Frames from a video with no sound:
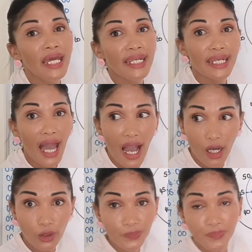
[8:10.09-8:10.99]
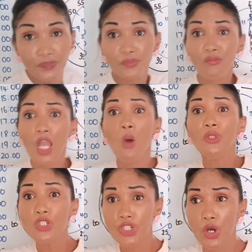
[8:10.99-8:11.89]
Now, I
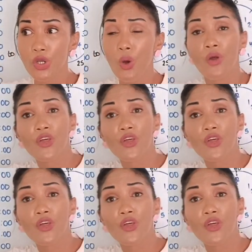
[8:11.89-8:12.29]
want to show you